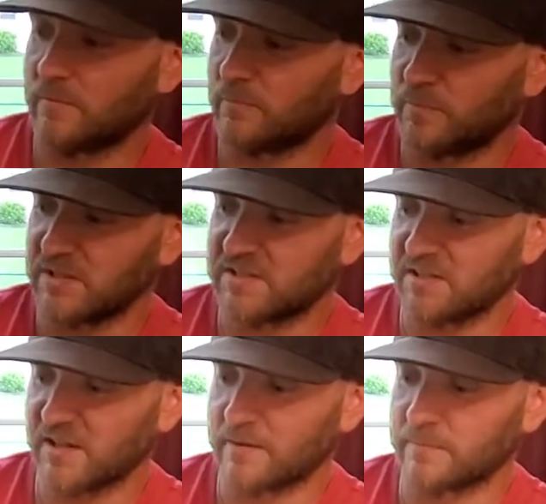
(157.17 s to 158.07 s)

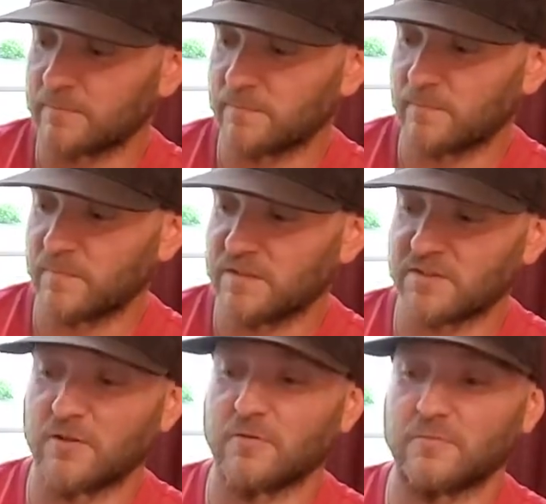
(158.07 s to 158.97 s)
BCM.
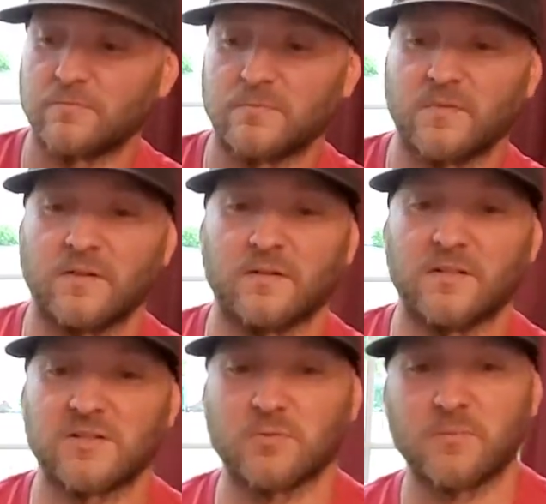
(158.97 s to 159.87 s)
So this
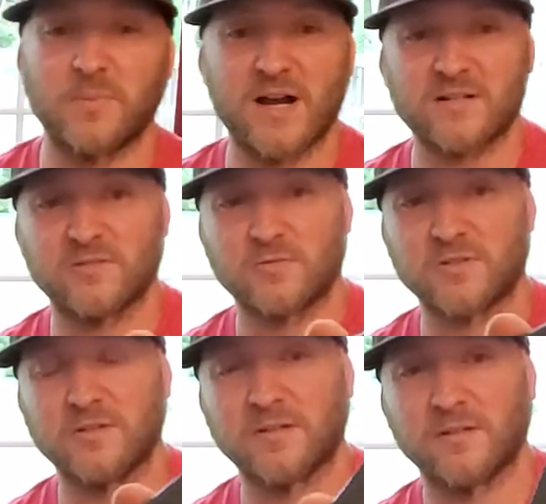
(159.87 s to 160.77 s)
is what the box looks
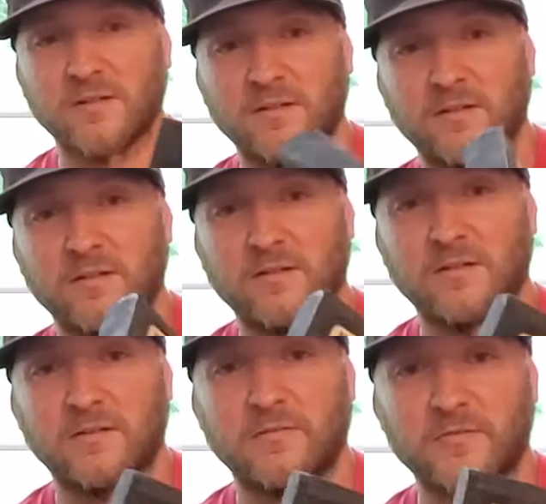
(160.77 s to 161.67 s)
like
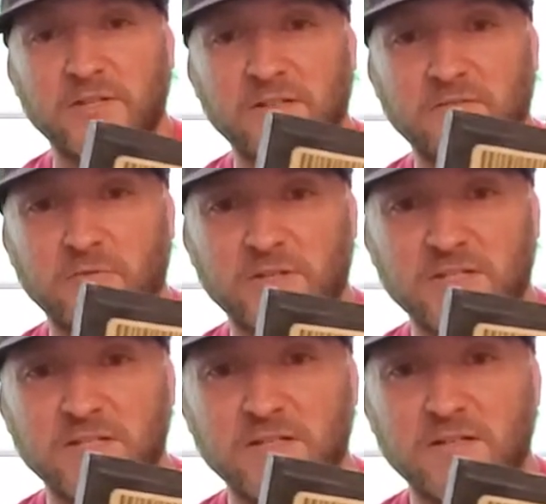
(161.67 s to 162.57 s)
for the
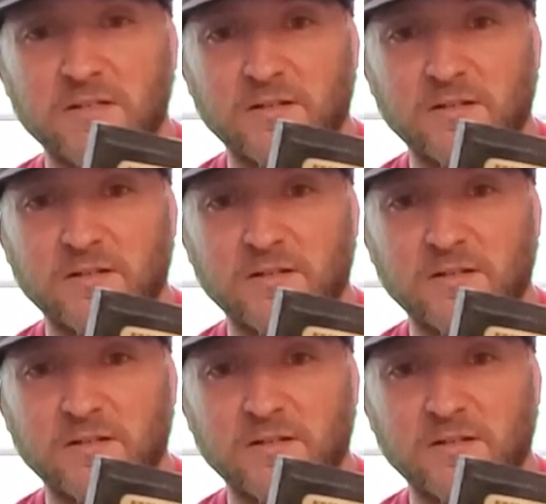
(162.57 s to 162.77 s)
key